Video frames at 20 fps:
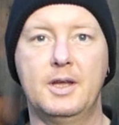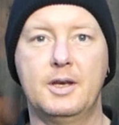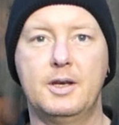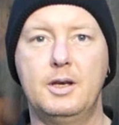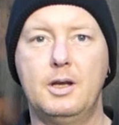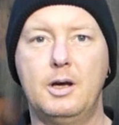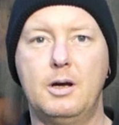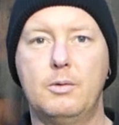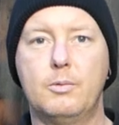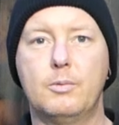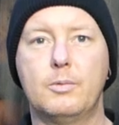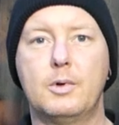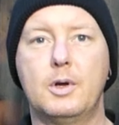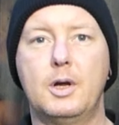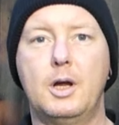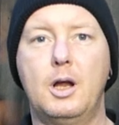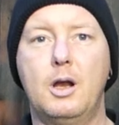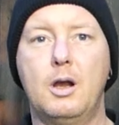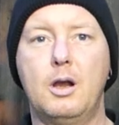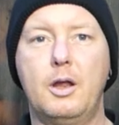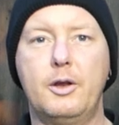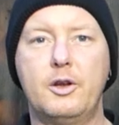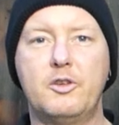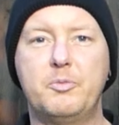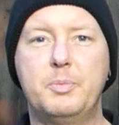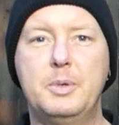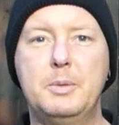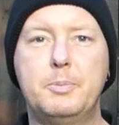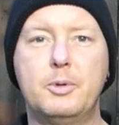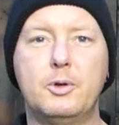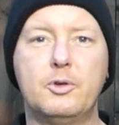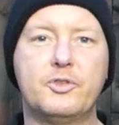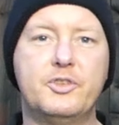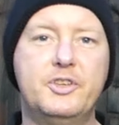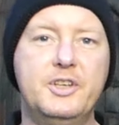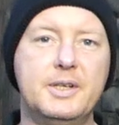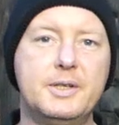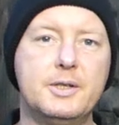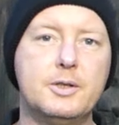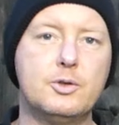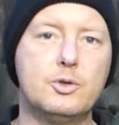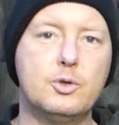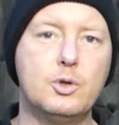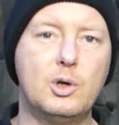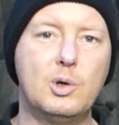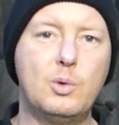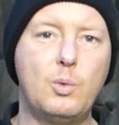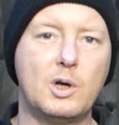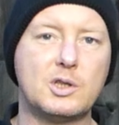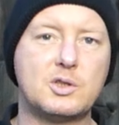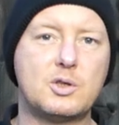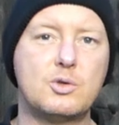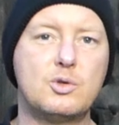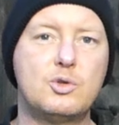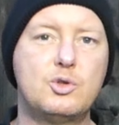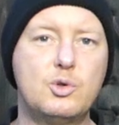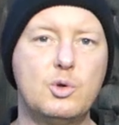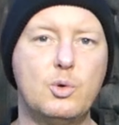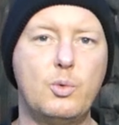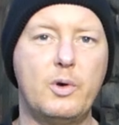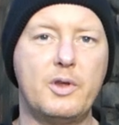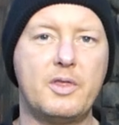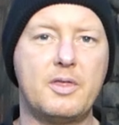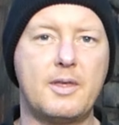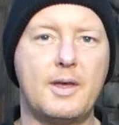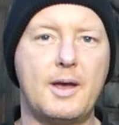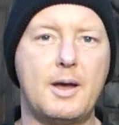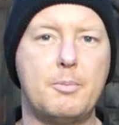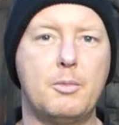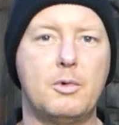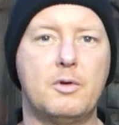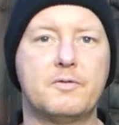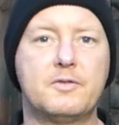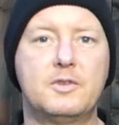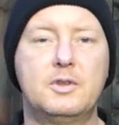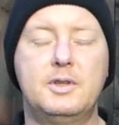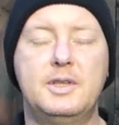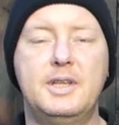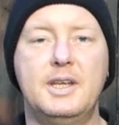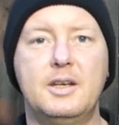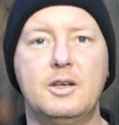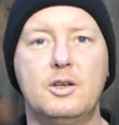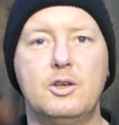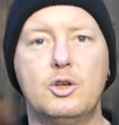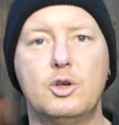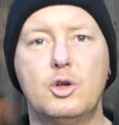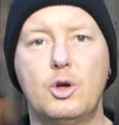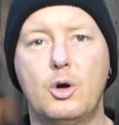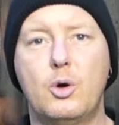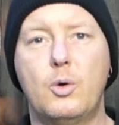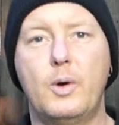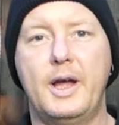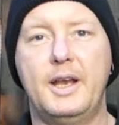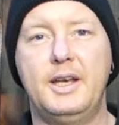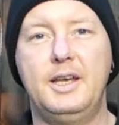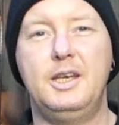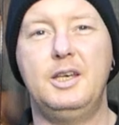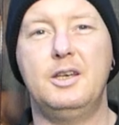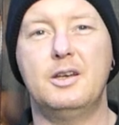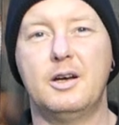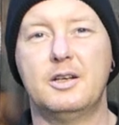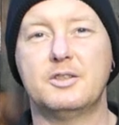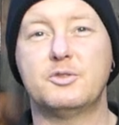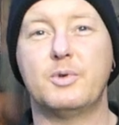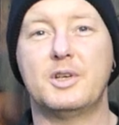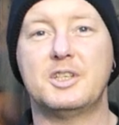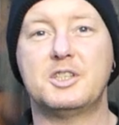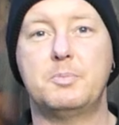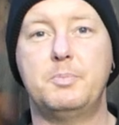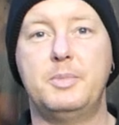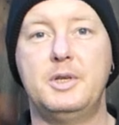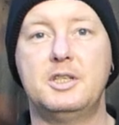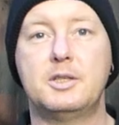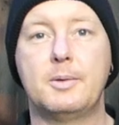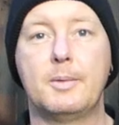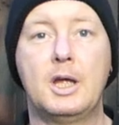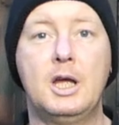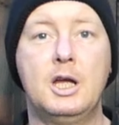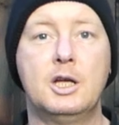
Now, a lot of people didn't know what to do with them or didn't know any nice recipes.